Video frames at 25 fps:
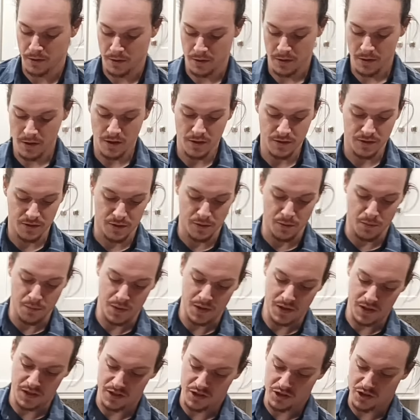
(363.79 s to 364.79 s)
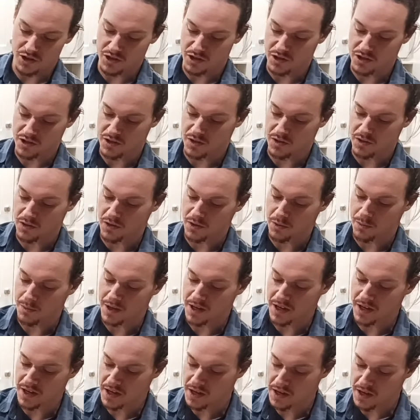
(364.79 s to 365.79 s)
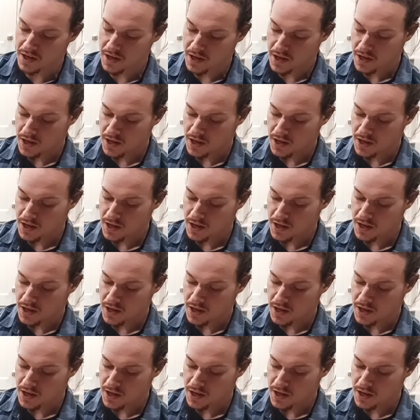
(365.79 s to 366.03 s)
not too much, just a little bit.